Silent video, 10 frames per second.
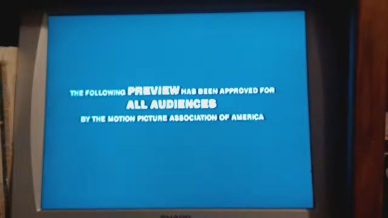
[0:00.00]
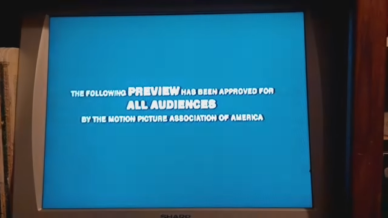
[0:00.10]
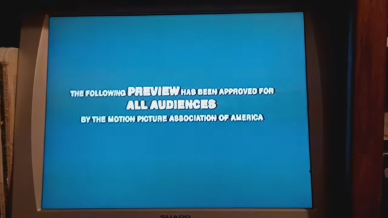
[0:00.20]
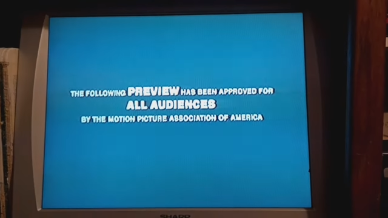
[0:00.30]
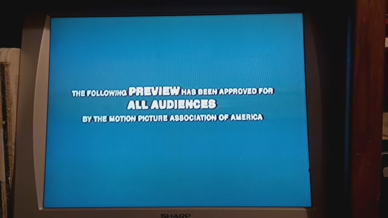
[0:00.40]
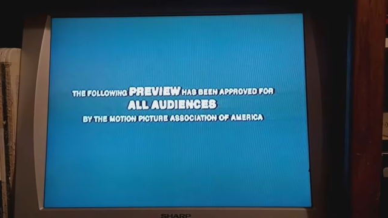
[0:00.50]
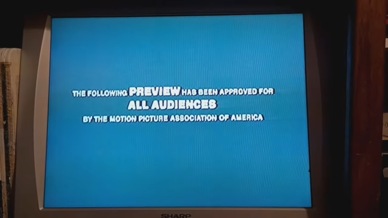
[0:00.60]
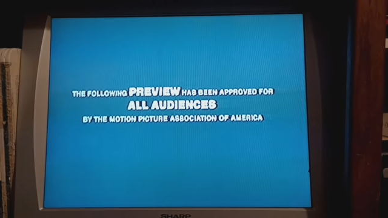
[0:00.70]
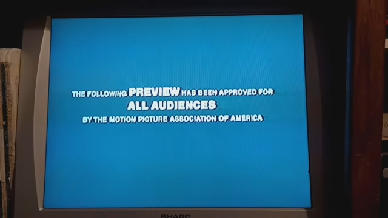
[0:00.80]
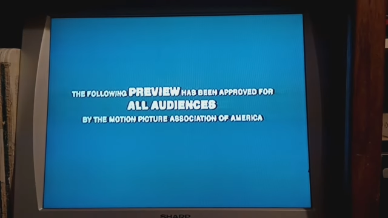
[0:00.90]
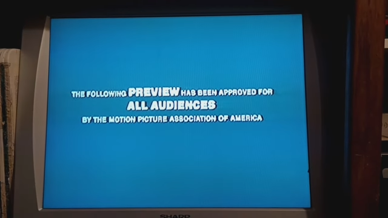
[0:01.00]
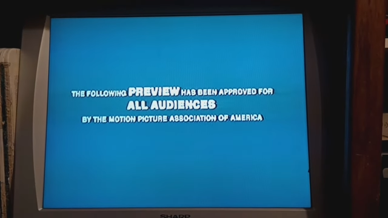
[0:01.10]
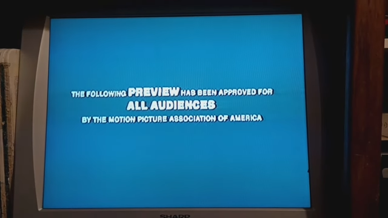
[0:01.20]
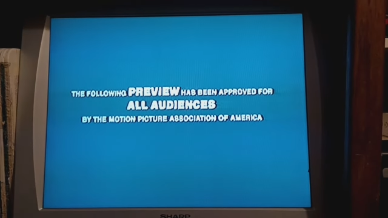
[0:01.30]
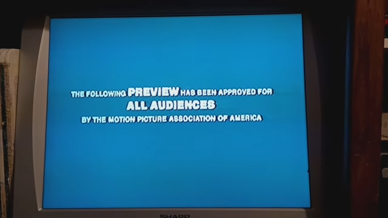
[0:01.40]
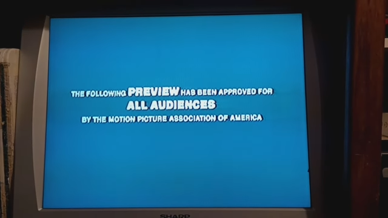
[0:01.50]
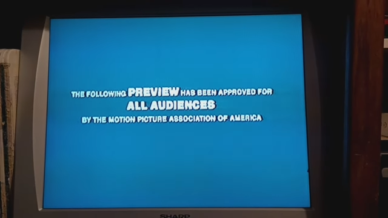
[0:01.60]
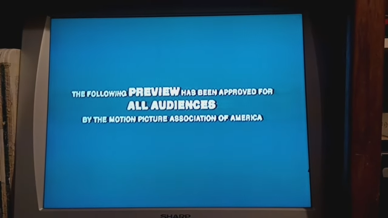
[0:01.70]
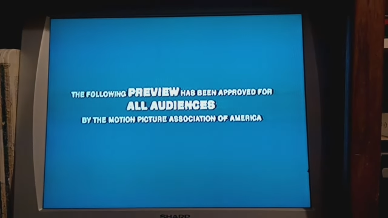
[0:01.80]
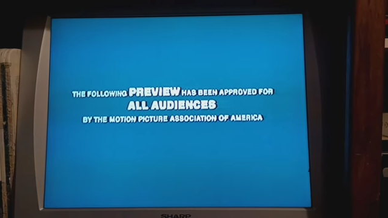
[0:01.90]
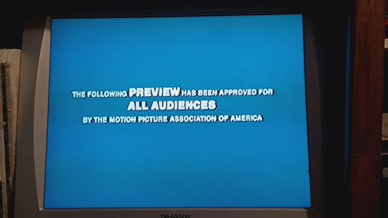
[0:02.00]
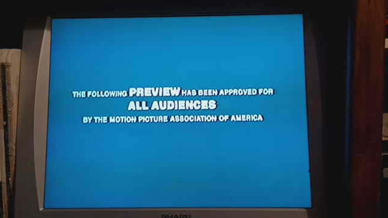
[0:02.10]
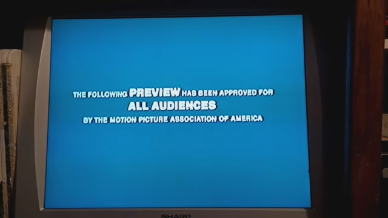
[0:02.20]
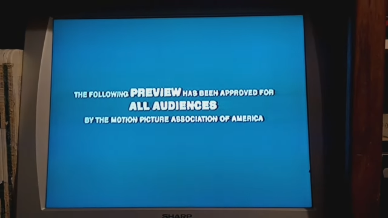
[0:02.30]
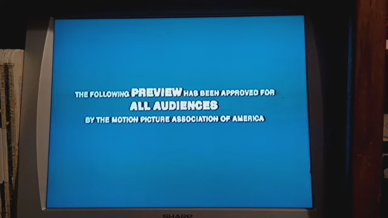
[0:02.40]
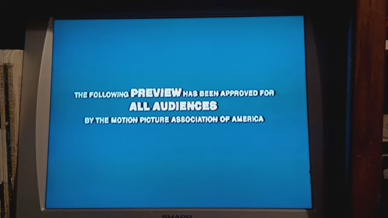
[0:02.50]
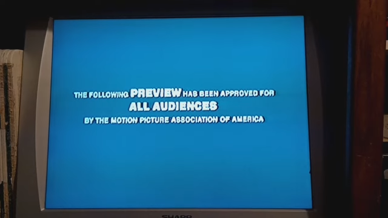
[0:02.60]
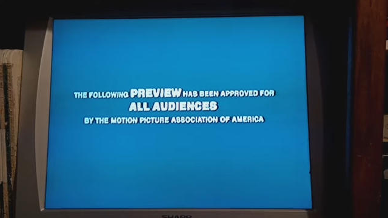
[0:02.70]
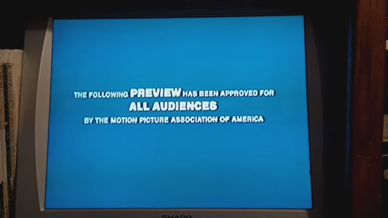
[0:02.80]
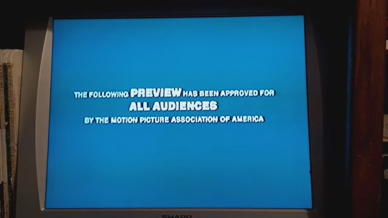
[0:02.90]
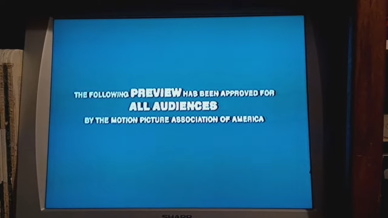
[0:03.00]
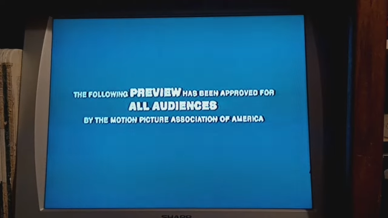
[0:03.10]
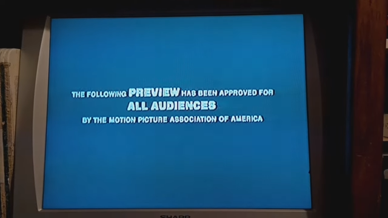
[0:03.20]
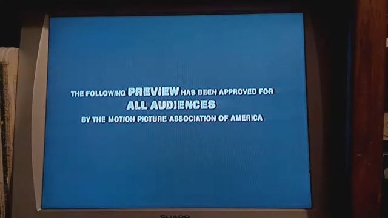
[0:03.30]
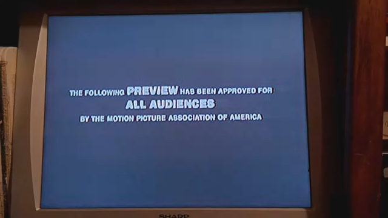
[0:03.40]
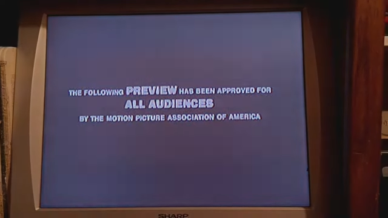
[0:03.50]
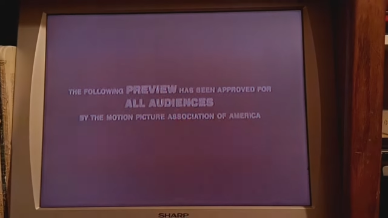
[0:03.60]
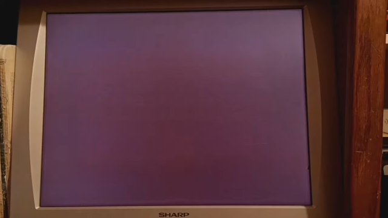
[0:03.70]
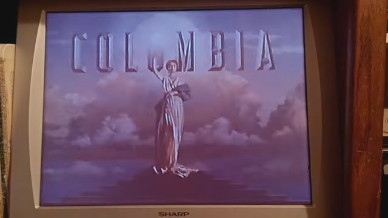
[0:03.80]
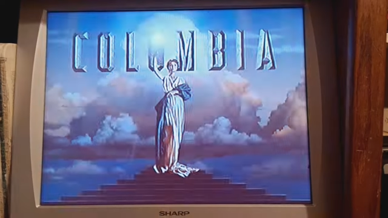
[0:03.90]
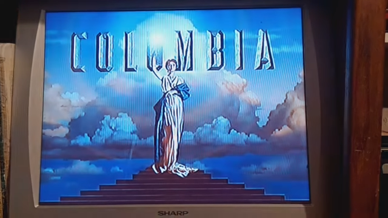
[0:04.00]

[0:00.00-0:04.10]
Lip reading: No face is visible, so there are no lips to read.